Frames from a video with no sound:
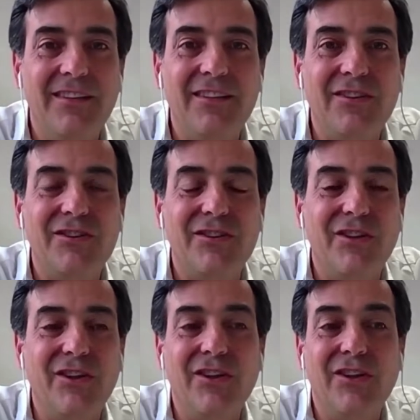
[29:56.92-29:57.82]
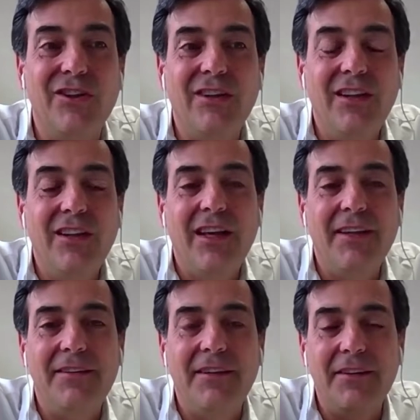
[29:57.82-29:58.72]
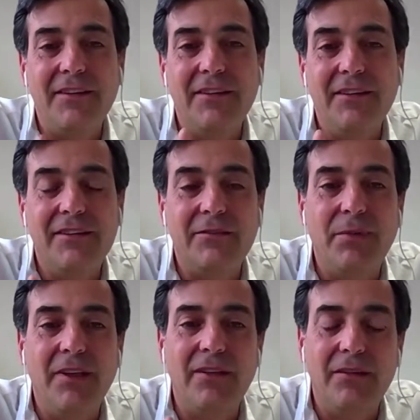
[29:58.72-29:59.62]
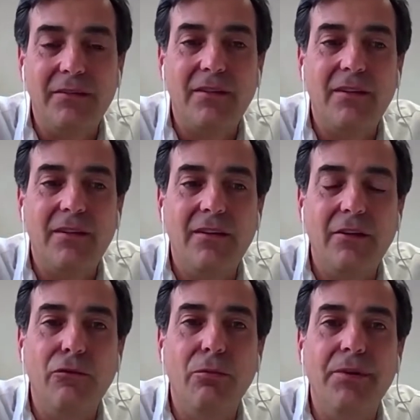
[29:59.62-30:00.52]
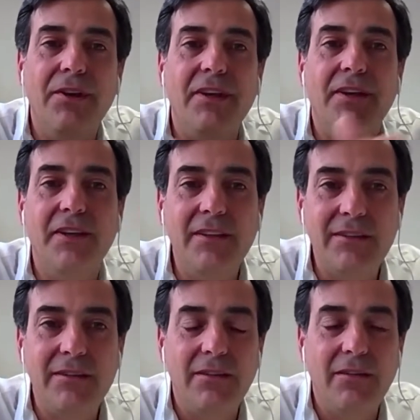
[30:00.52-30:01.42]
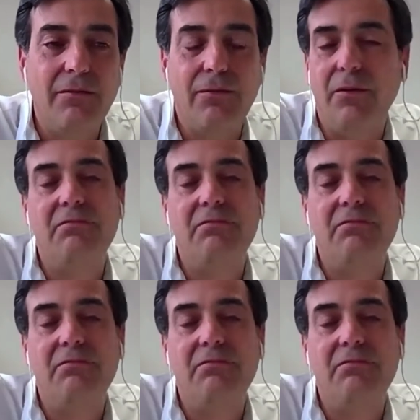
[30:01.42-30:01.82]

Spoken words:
So I think that this speed will be increased for